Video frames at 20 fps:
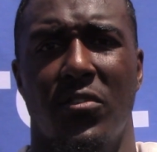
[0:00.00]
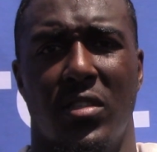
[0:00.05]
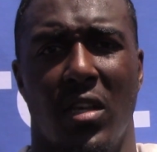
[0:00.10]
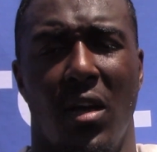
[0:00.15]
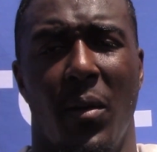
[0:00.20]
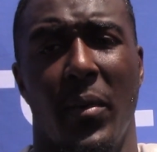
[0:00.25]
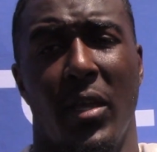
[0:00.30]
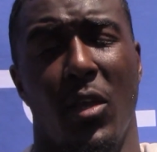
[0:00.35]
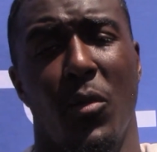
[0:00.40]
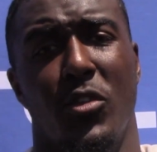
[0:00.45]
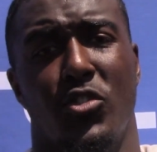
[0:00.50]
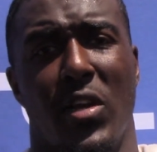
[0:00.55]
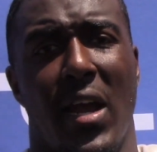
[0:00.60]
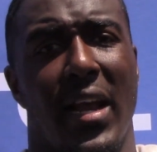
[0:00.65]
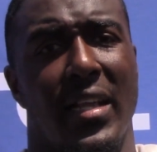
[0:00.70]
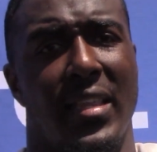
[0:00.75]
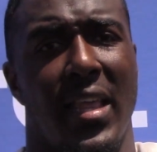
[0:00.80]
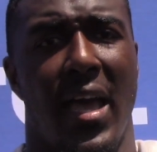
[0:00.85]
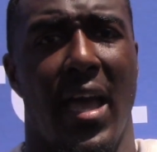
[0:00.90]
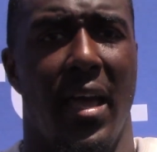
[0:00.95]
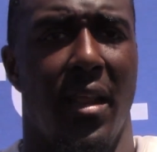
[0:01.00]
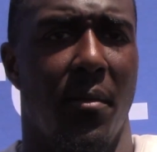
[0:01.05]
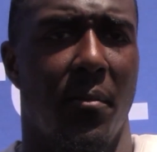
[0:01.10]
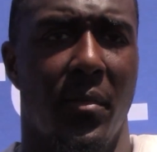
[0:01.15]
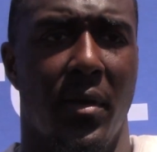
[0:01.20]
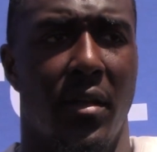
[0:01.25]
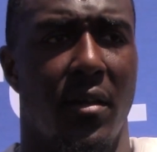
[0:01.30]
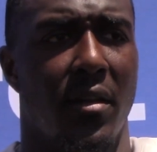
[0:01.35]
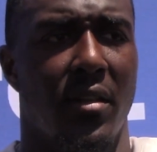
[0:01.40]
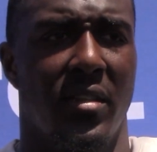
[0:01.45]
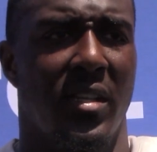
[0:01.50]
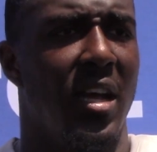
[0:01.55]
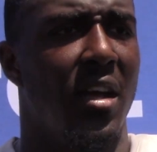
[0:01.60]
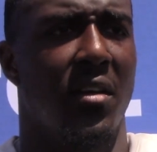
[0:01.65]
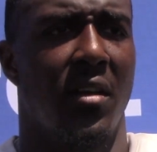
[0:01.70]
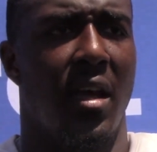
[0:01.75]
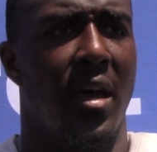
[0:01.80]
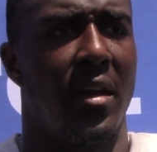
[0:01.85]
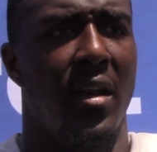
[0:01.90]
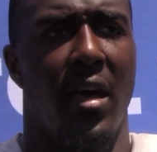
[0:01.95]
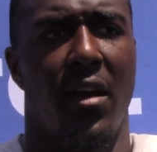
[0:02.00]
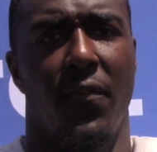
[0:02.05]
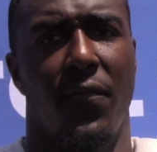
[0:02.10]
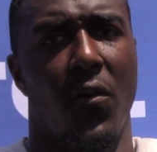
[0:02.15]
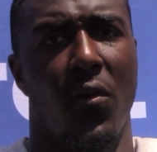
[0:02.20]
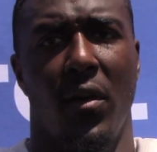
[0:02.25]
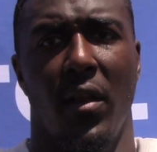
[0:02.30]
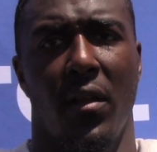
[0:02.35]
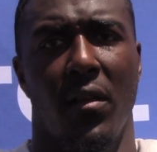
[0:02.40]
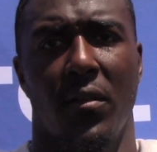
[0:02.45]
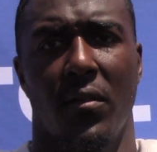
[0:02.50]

So I mean, you track that, but no, not a 40.